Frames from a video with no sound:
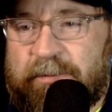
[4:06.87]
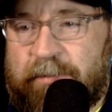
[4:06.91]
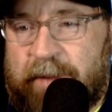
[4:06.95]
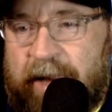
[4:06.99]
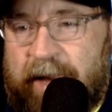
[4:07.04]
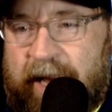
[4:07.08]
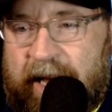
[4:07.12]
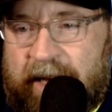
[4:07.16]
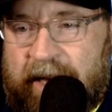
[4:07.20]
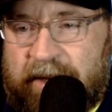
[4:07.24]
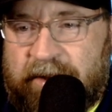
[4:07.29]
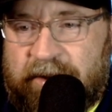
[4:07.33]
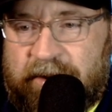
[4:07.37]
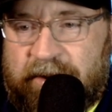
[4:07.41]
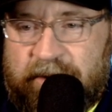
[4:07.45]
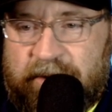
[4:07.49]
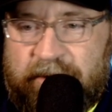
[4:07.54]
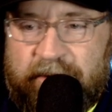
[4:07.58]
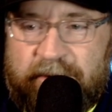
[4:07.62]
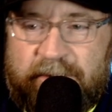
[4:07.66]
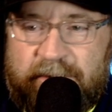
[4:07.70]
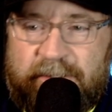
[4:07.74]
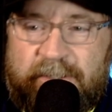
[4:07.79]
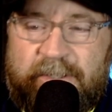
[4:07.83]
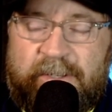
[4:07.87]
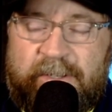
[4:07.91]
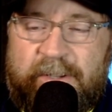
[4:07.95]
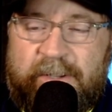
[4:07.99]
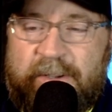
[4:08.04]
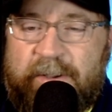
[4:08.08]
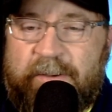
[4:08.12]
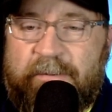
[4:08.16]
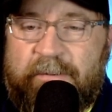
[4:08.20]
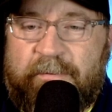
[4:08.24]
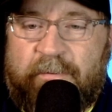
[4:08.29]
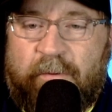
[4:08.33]
pastures
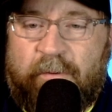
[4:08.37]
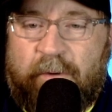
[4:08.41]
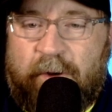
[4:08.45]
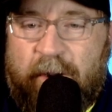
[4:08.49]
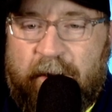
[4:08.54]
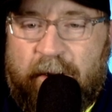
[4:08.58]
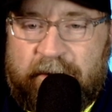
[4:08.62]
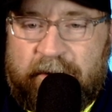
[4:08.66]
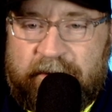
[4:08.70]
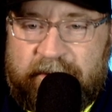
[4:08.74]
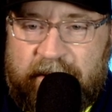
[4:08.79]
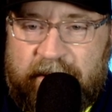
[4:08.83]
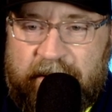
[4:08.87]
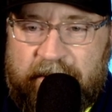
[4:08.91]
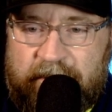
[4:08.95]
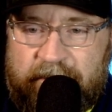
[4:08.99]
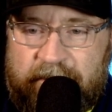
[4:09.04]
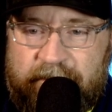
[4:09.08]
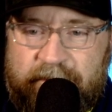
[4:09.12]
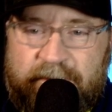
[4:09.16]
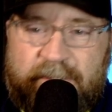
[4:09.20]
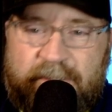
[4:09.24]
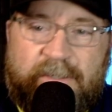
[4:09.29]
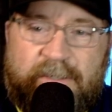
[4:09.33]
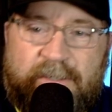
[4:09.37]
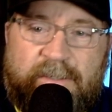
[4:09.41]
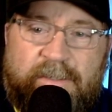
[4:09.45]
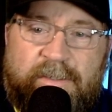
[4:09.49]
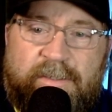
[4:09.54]
for ourselves.